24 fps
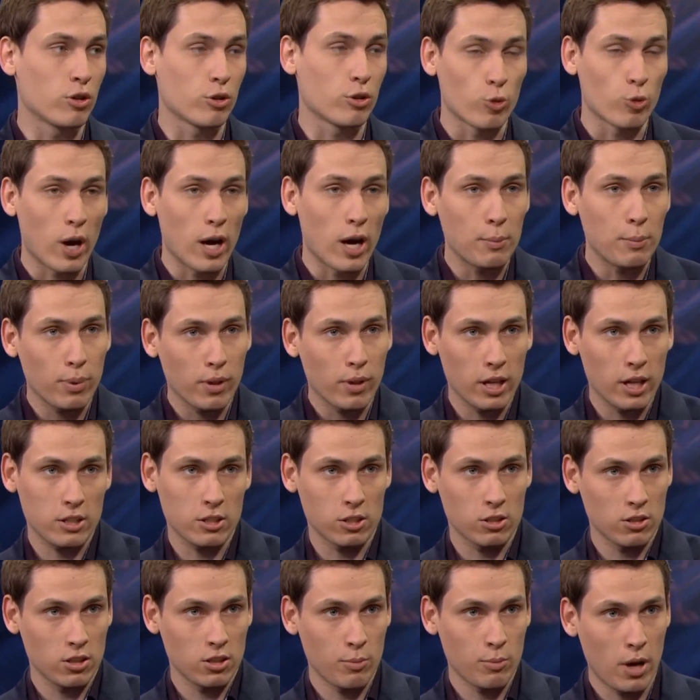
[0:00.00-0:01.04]
right places
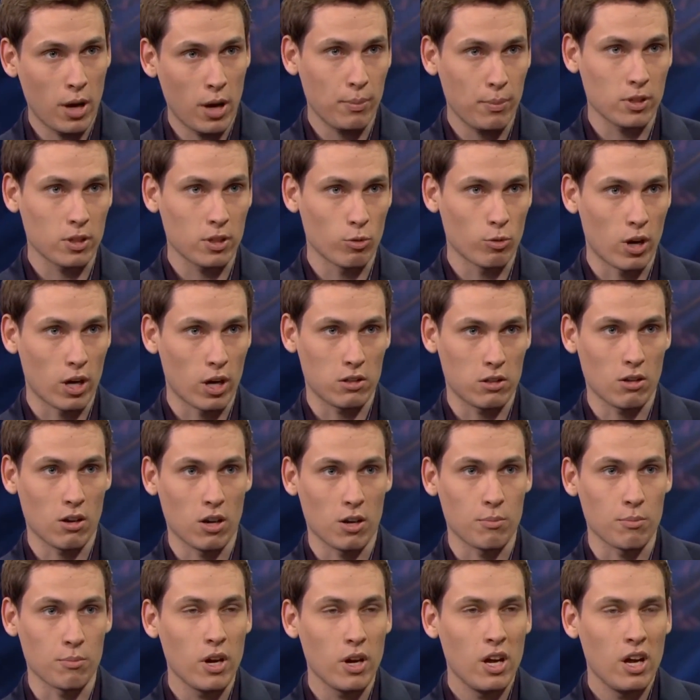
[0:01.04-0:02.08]
on the map at the right time.